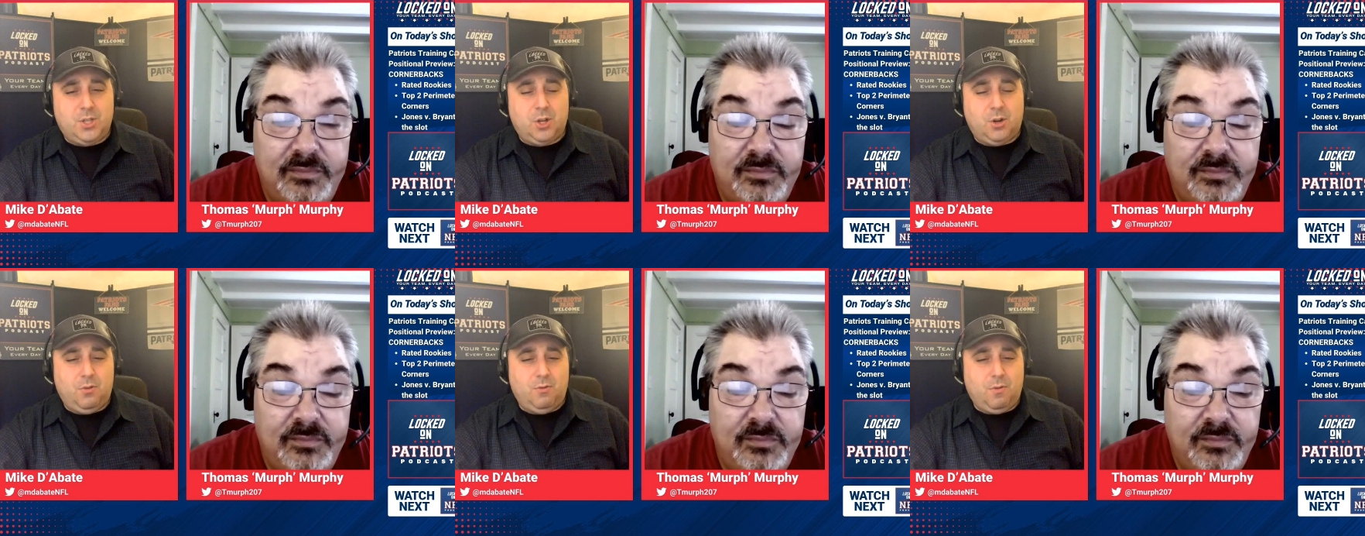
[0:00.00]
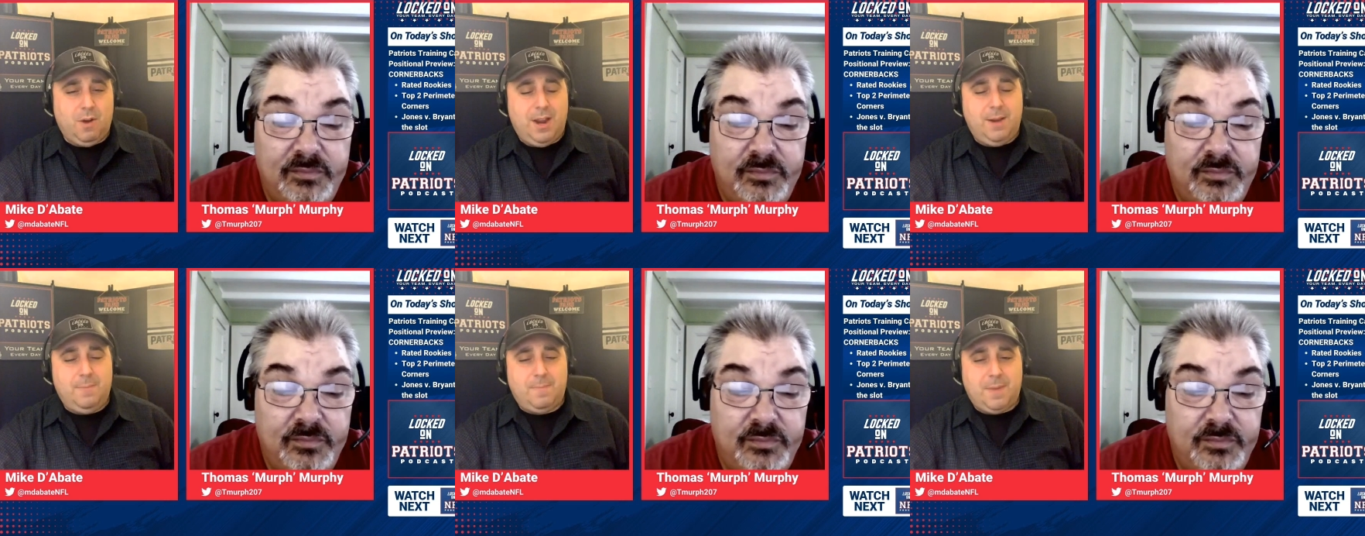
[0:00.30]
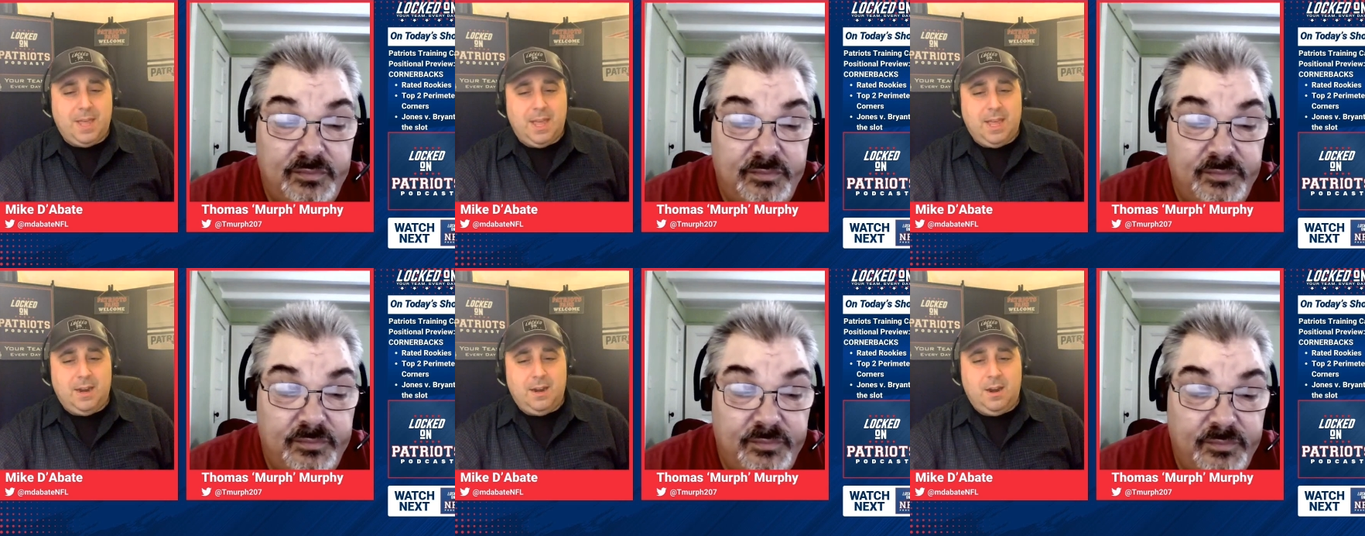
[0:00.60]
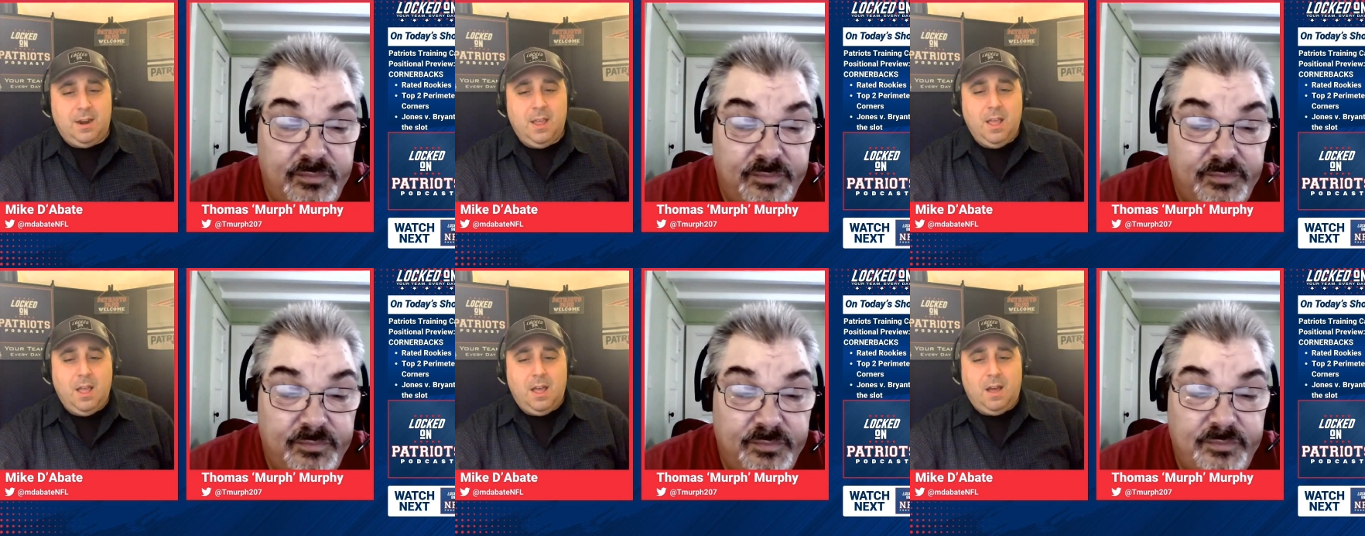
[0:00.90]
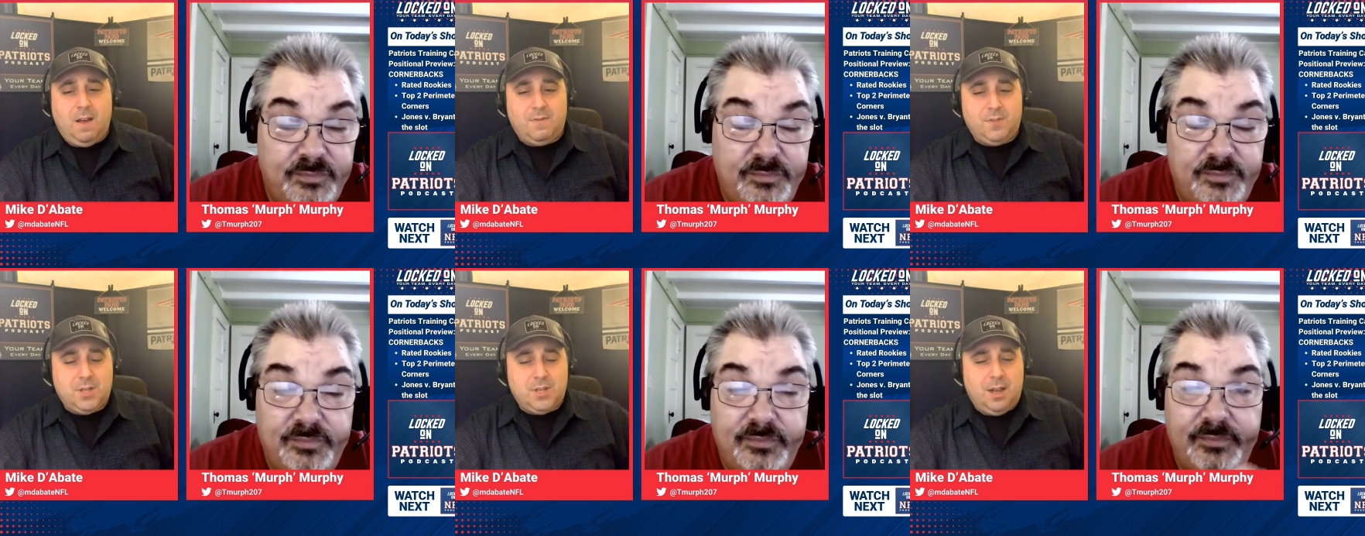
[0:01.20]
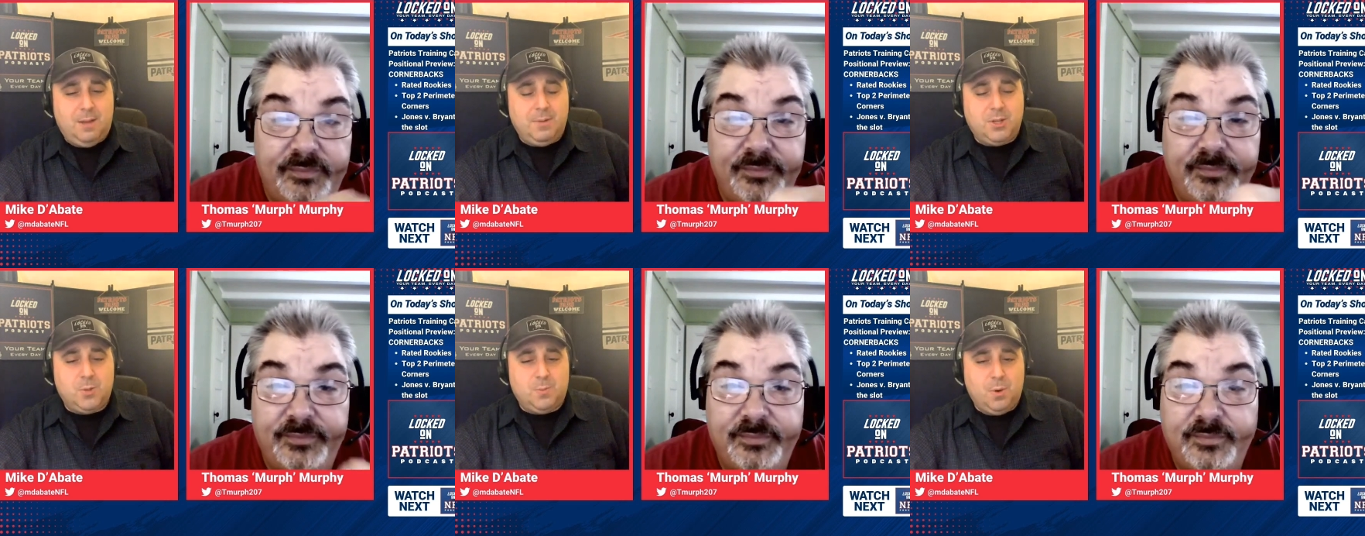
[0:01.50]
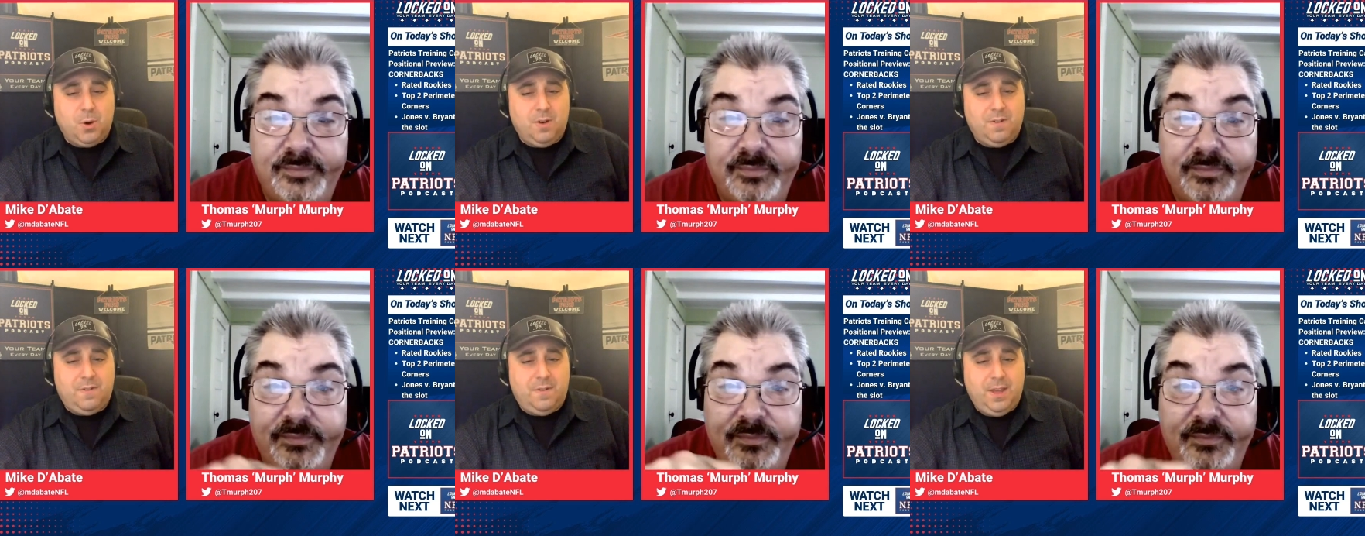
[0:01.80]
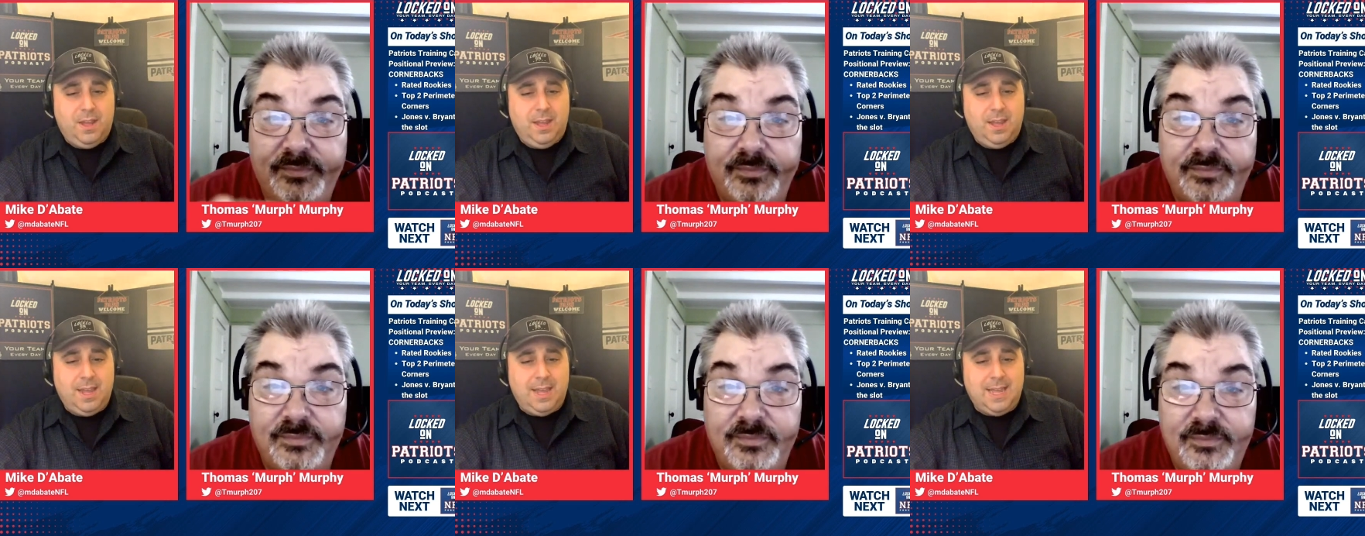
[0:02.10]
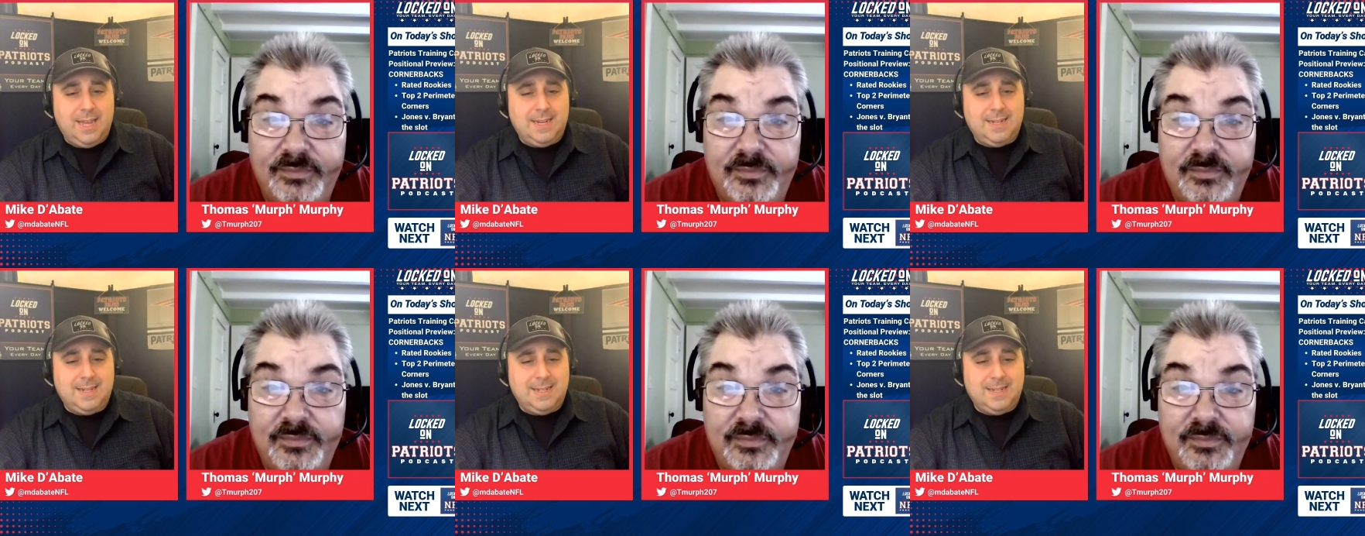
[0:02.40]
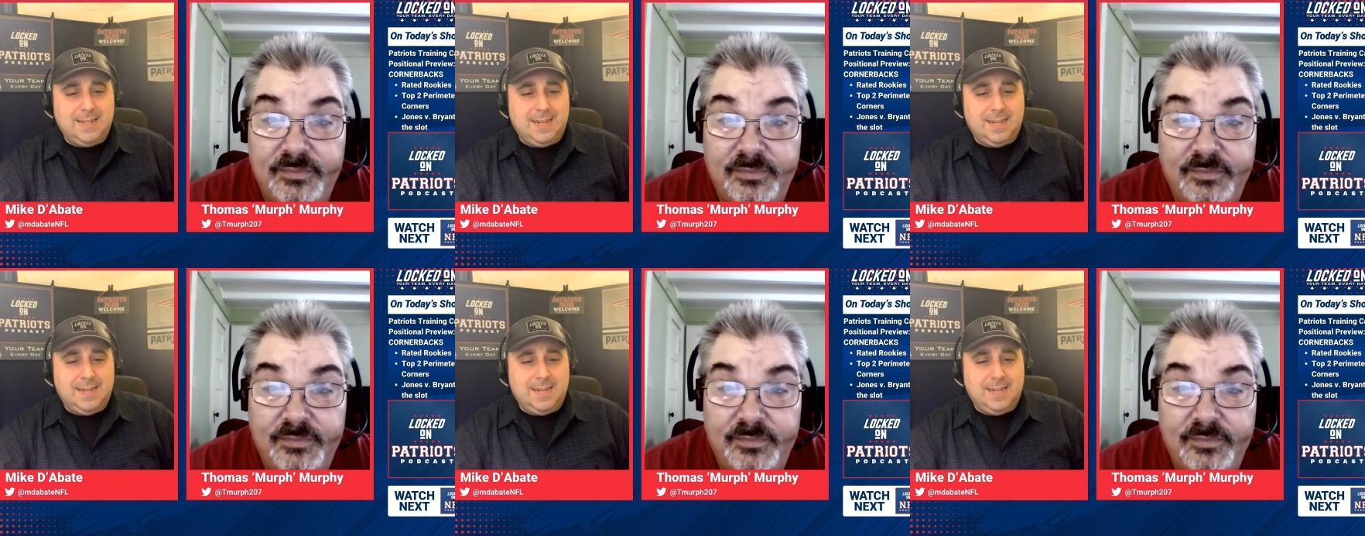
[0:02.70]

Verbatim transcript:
Speaker 1: voice, the great pen of Thomas Murphy, and